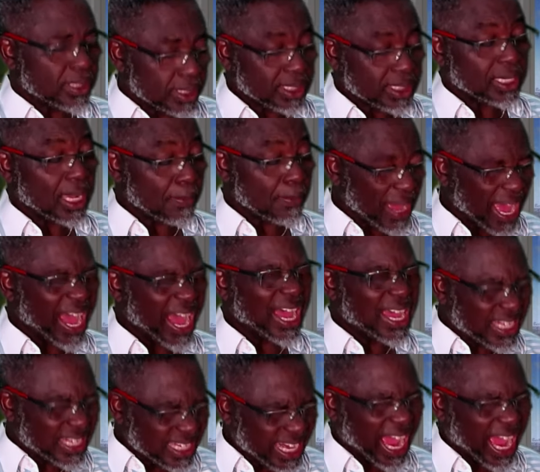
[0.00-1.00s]
Idaba,
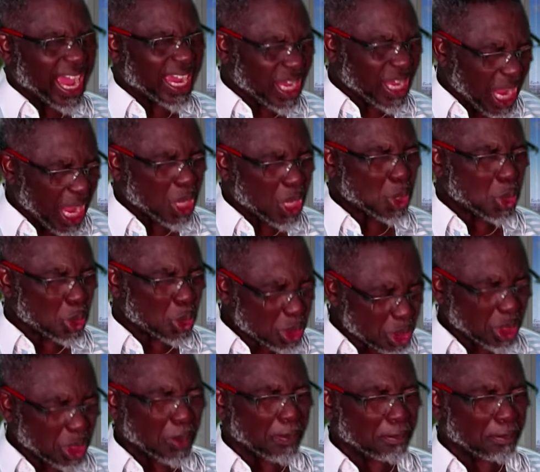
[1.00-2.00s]
Taka
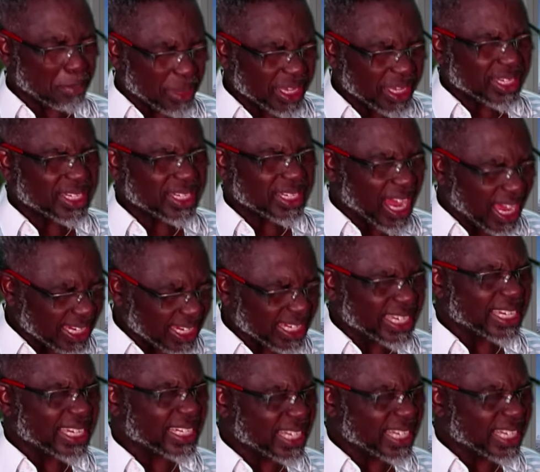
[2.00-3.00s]
Koshampita,
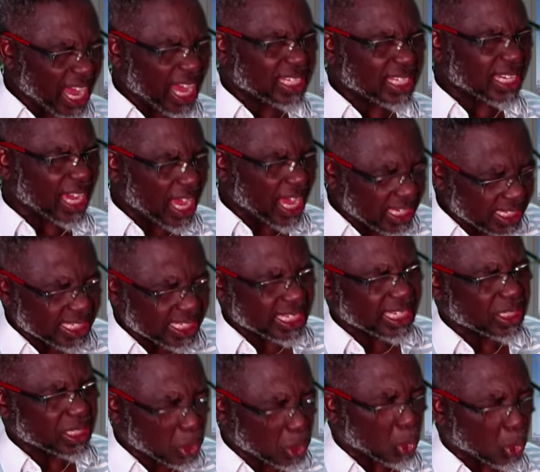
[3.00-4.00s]
Lika,
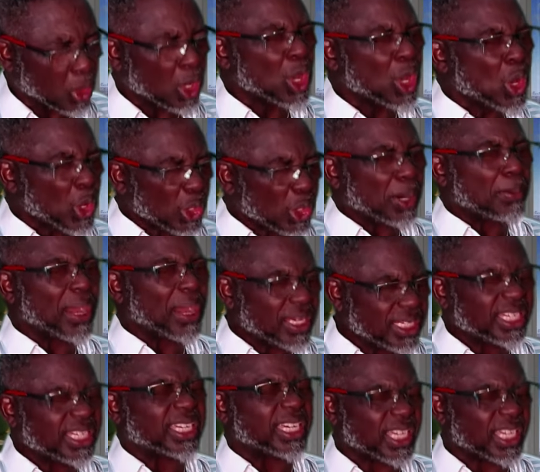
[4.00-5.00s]
Taliko,
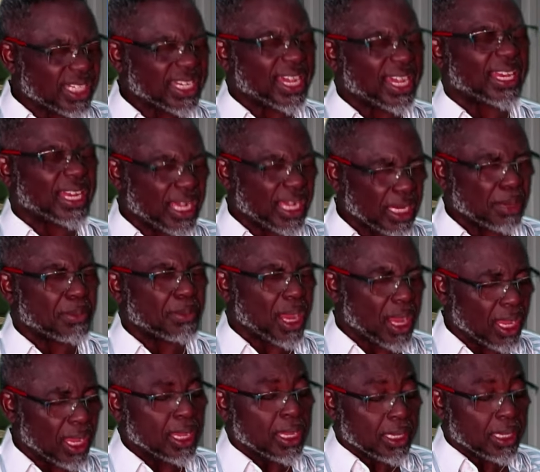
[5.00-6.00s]
Rabadiki
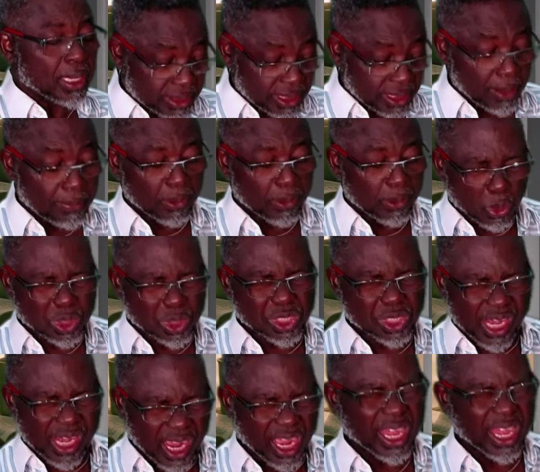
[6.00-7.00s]
Talarama,
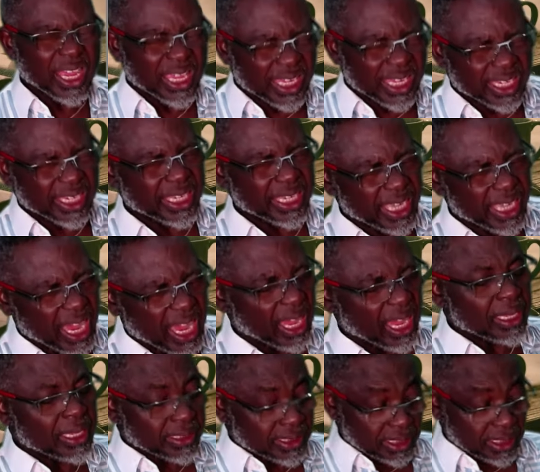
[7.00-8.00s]
Nabroshka, Iria,
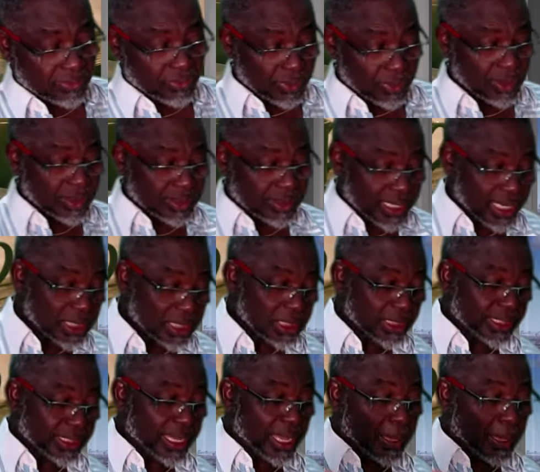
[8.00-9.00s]

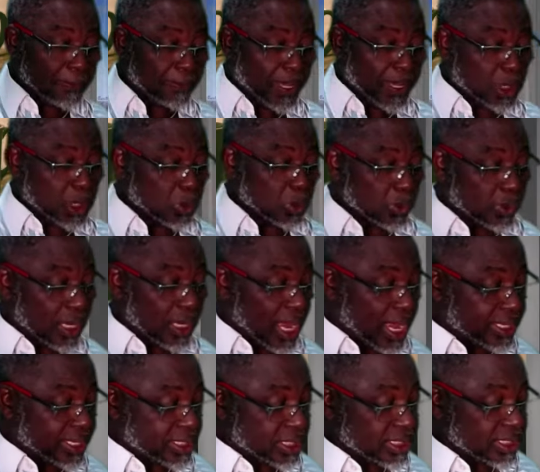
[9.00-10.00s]
destiny helpers will
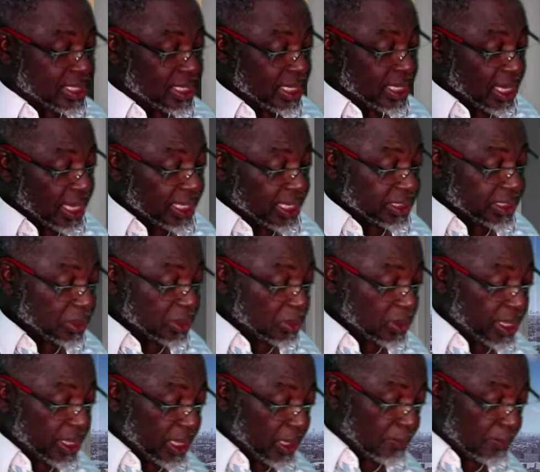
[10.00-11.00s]
rise and they will
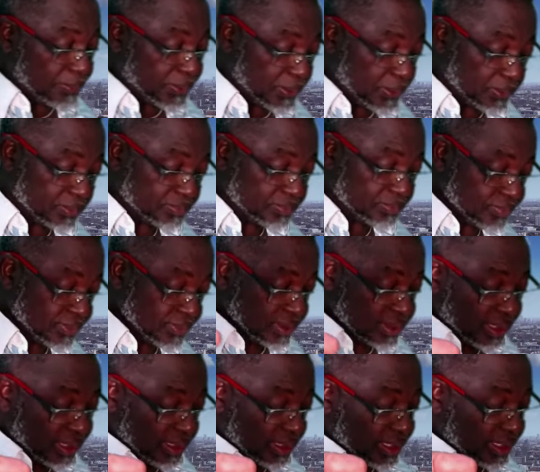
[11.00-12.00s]
help you.
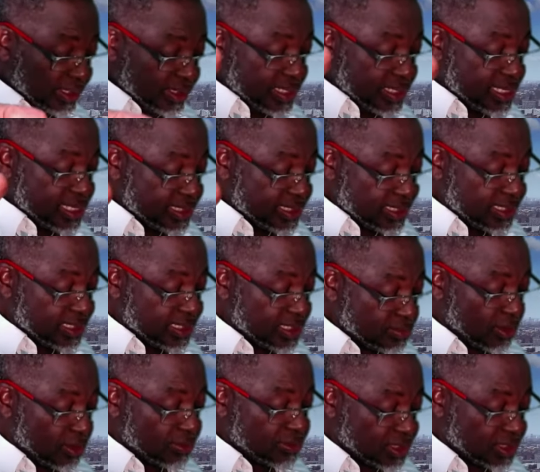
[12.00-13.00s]
In the
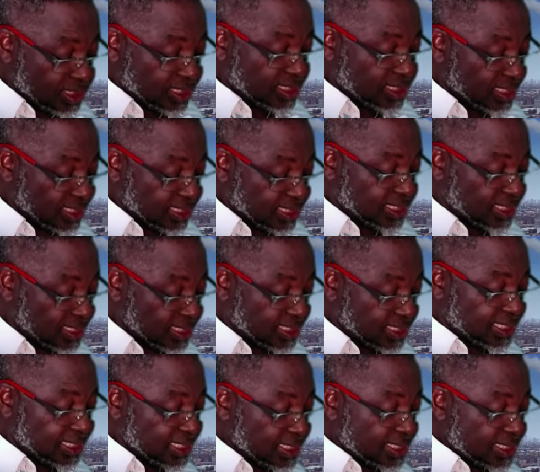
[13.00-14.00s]
name of Jesus.
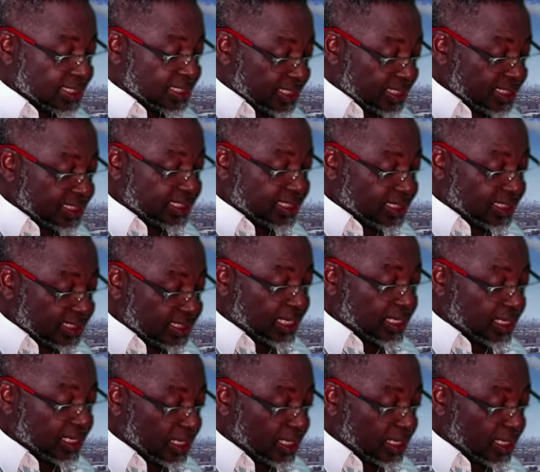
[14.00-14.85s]
Destiny